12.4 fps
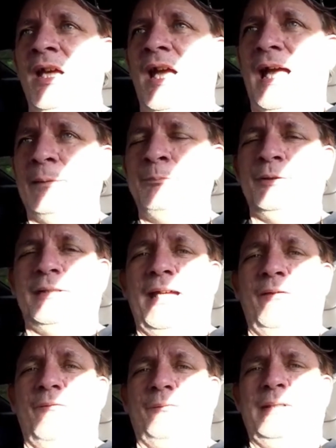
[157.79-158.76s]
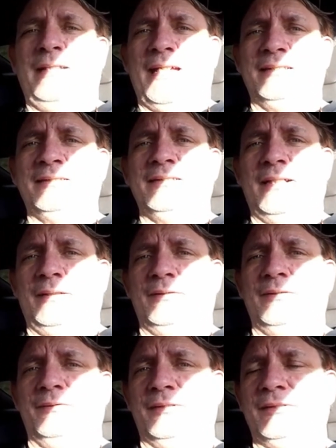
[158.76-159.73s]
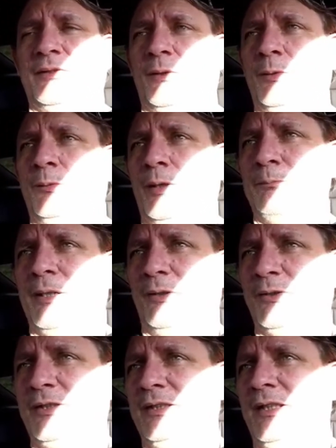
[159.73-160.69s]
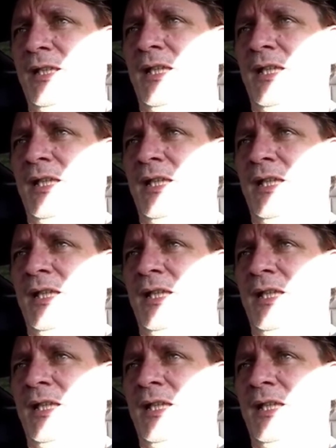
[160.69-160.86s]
I put down $3,000 on this car when I bought it,